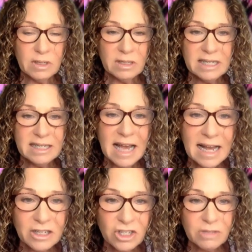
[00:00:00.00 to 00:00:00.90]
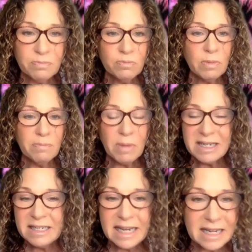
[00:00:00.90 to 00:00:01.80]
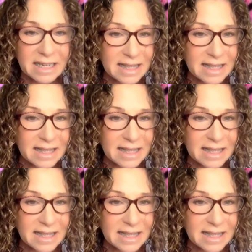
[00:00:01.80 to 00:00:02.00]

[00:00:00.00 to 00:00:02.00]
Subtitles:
Detached, mundane